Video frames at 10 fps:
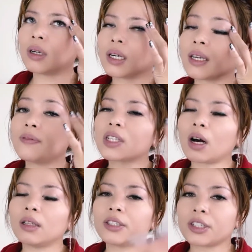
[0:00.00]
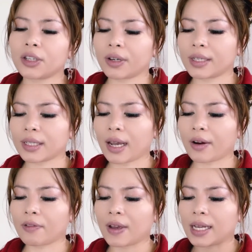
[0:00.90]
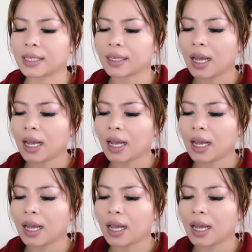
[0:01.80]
gives color to your entire face.